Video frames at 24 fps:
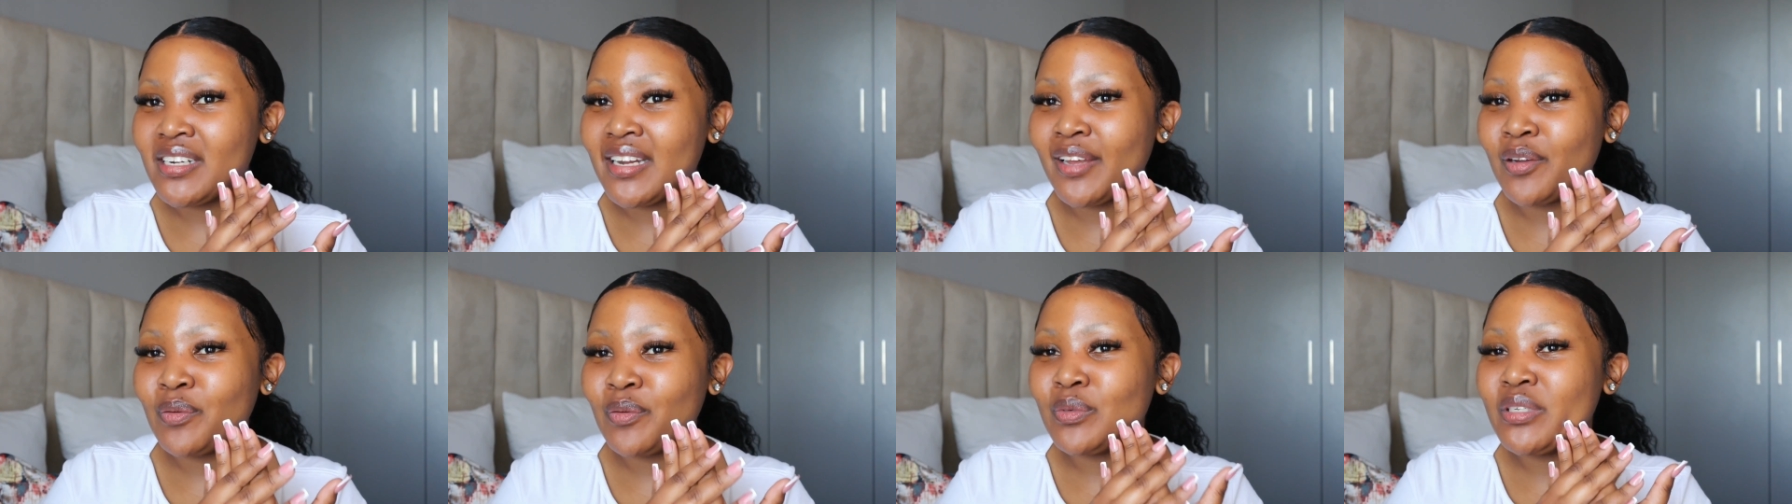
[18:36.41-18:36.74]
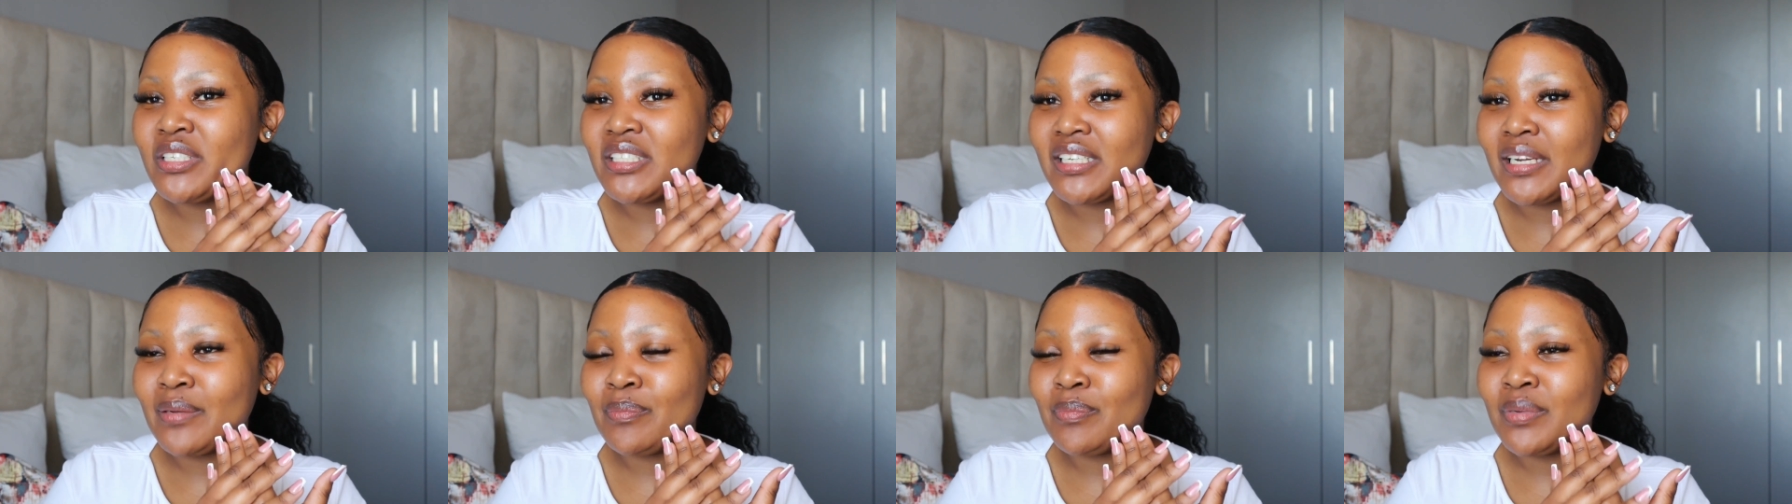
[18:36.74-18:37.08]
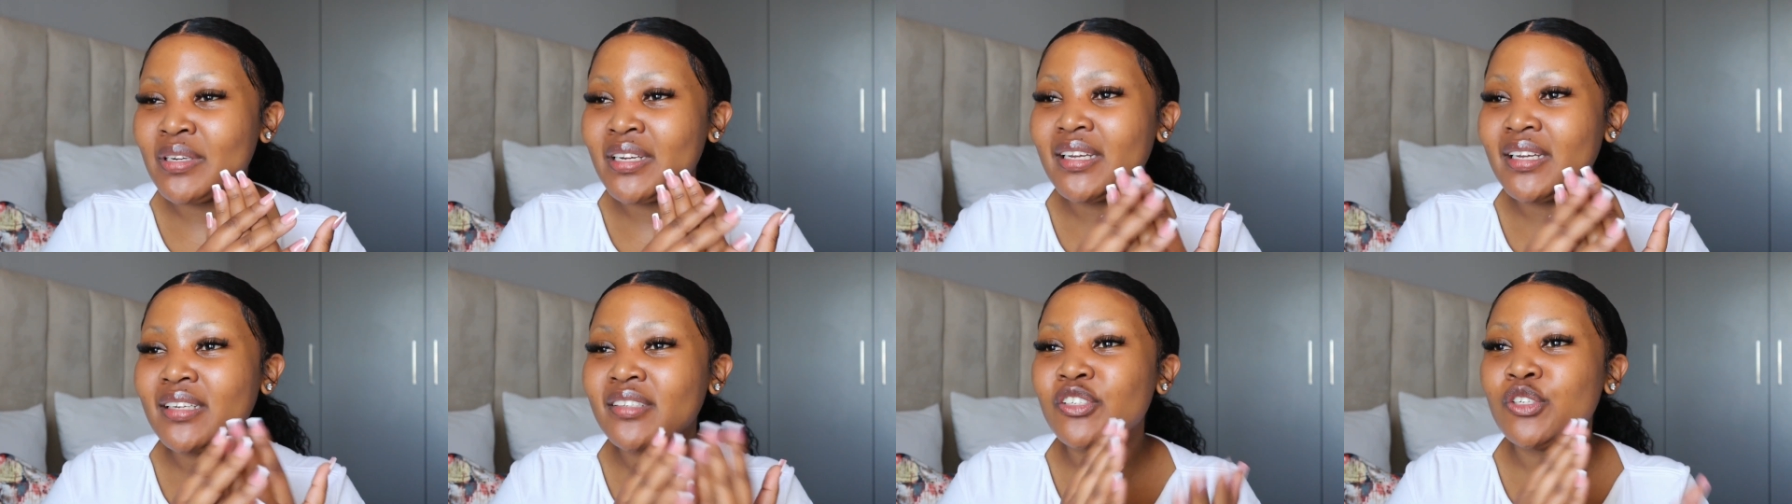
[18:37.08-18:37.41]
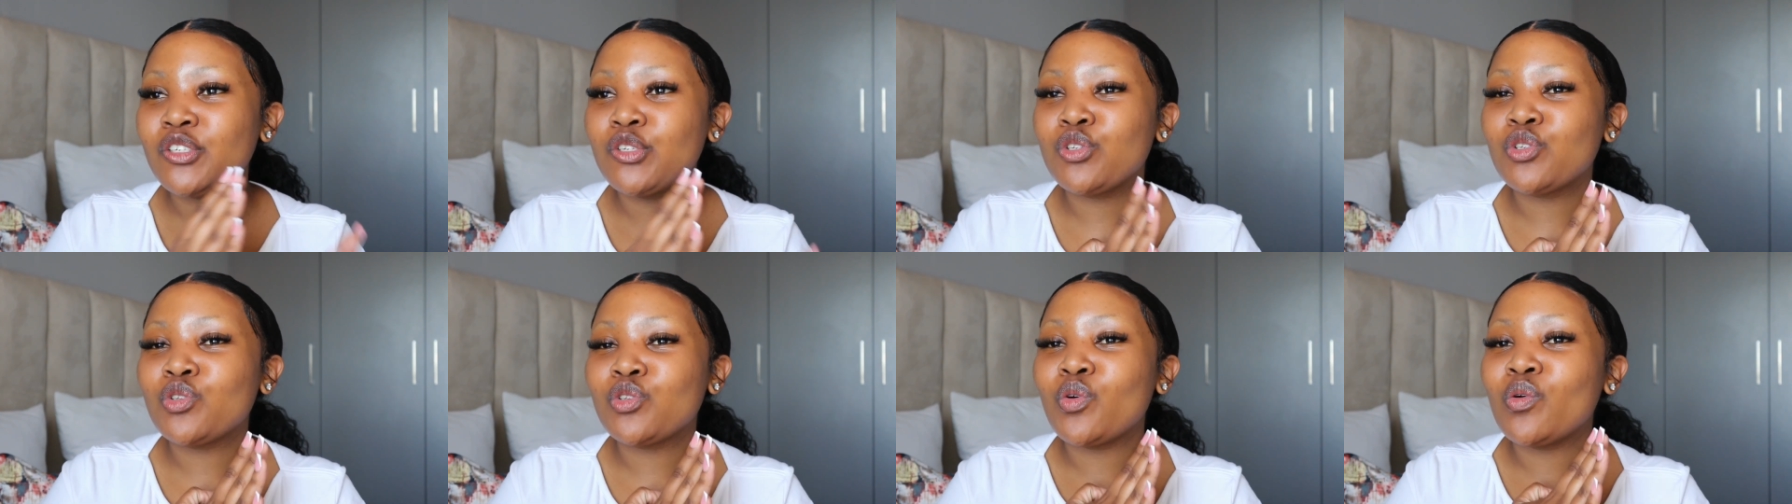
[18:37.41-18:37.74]
like ushabile, and
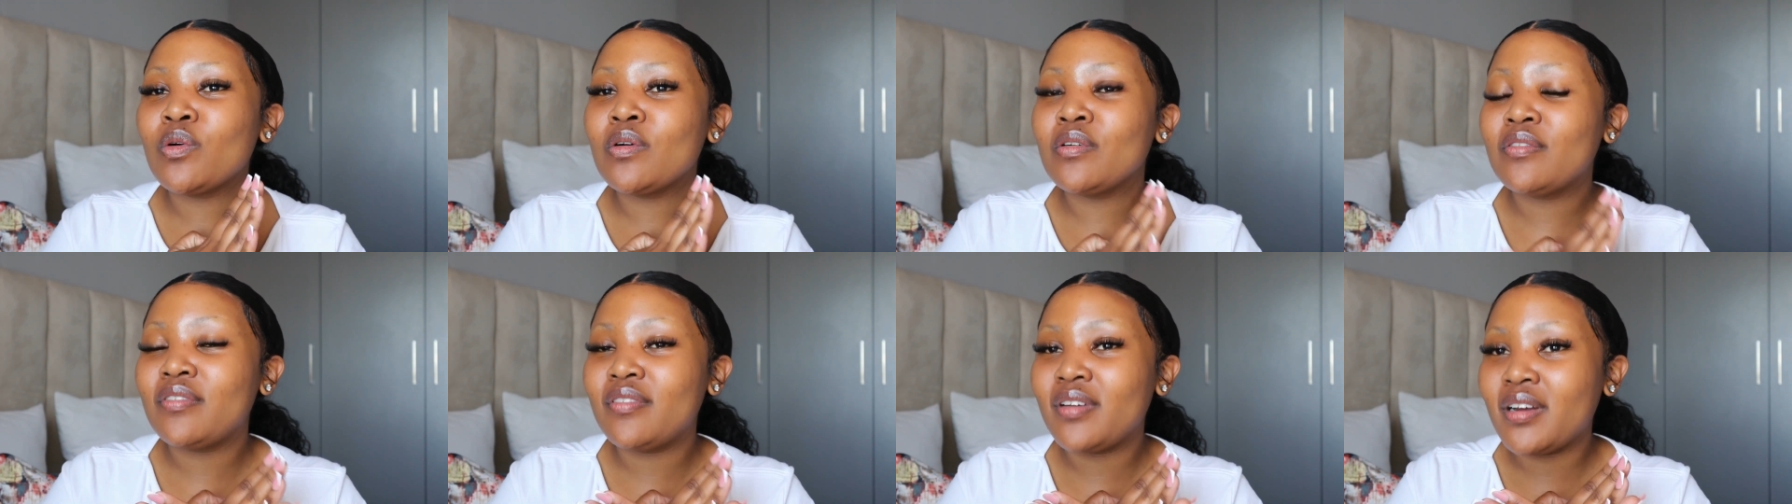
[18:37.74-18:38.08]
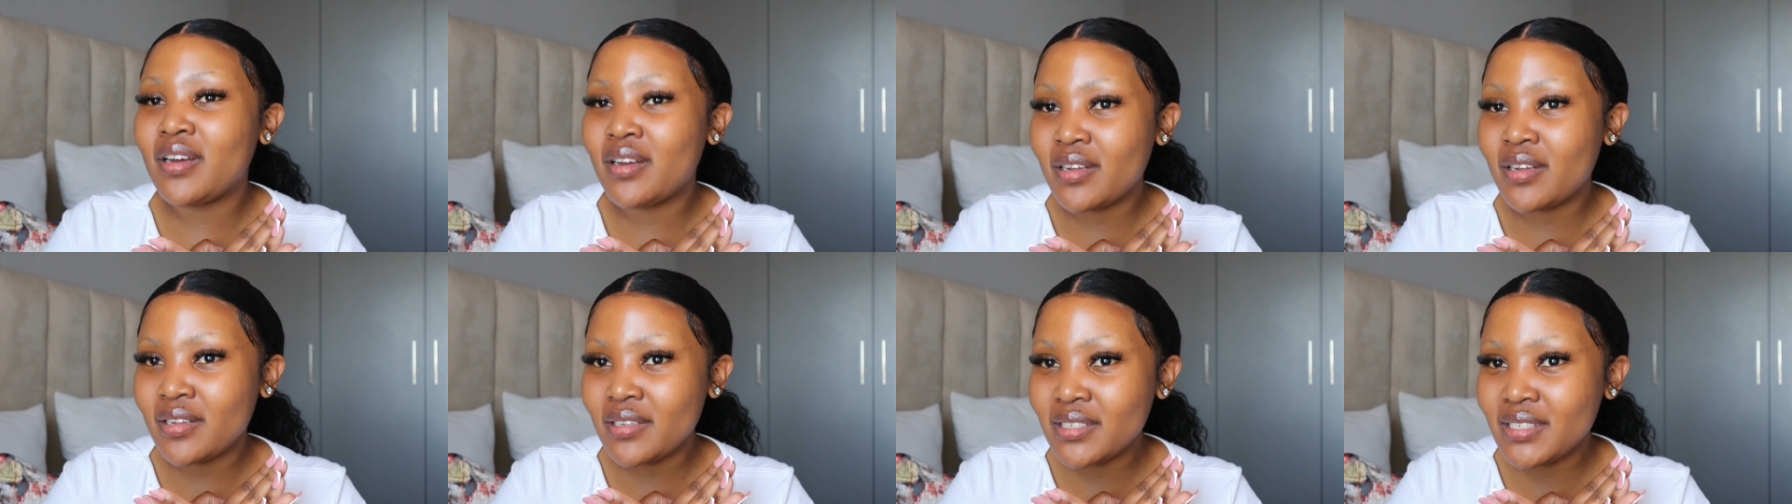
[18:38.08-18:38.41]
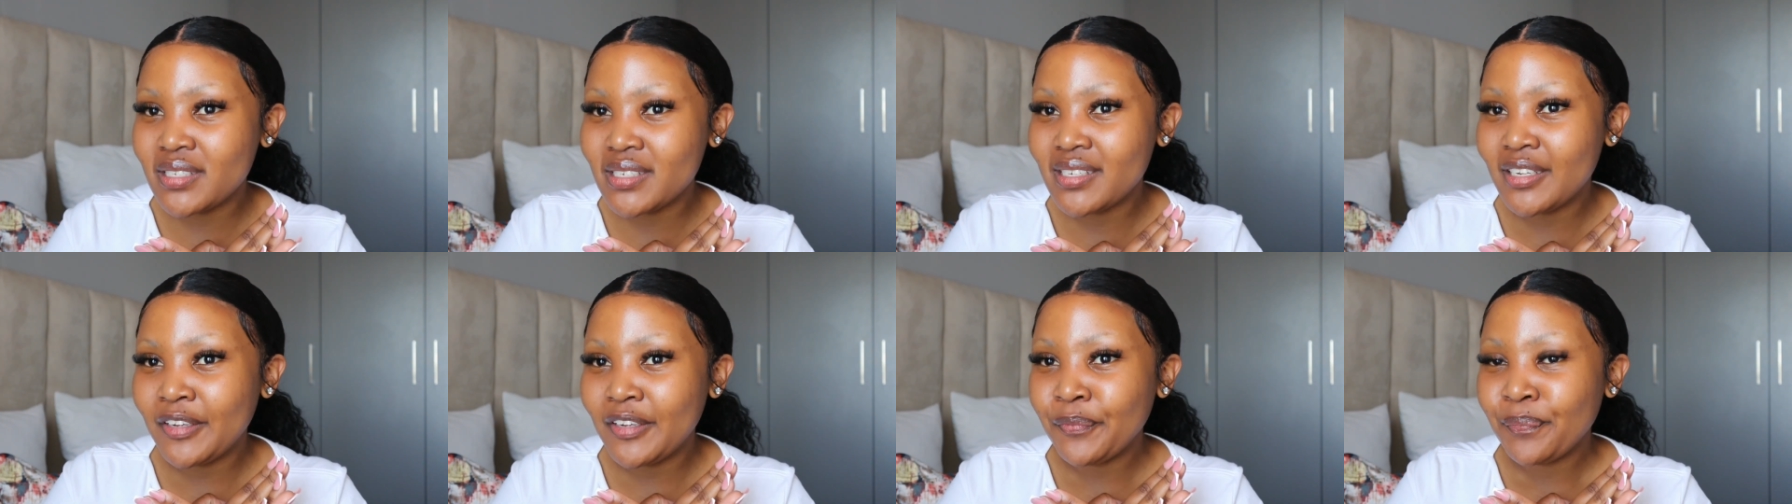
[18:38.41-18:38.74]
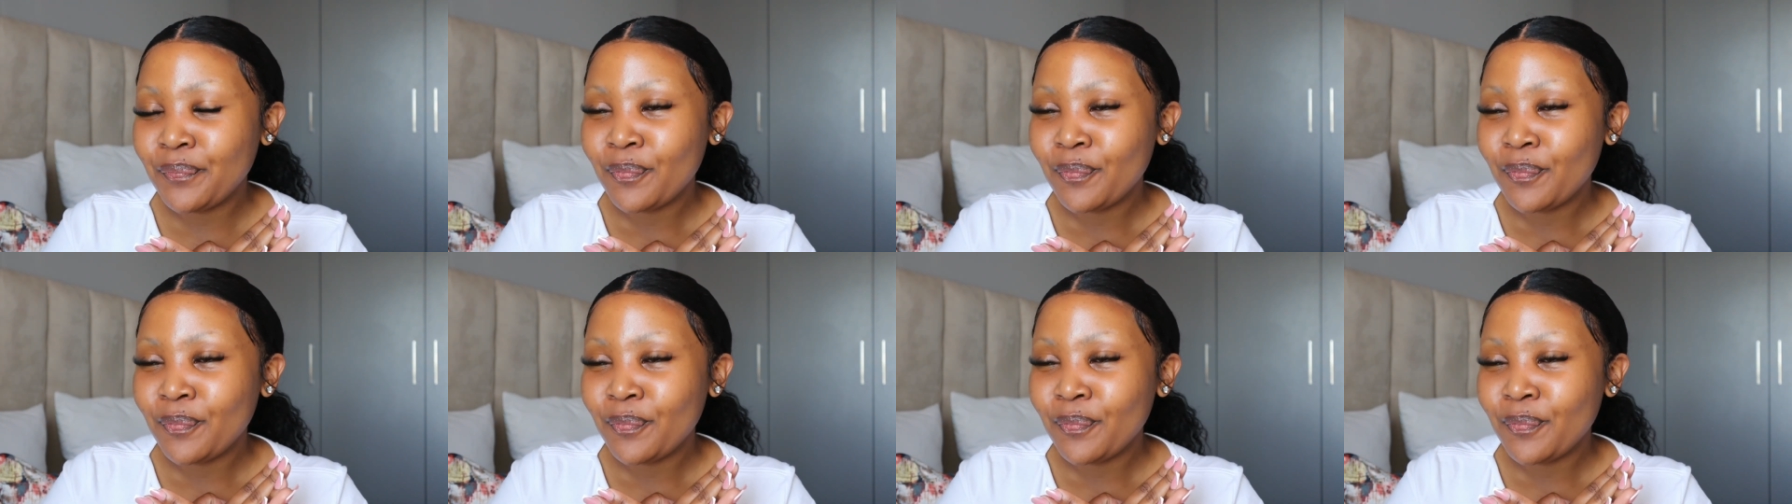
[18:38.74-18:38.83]
she's so fast.